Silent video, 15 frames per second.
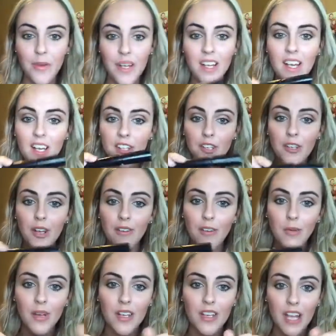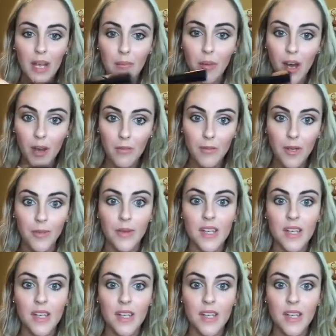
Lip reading: but you never want to like pump your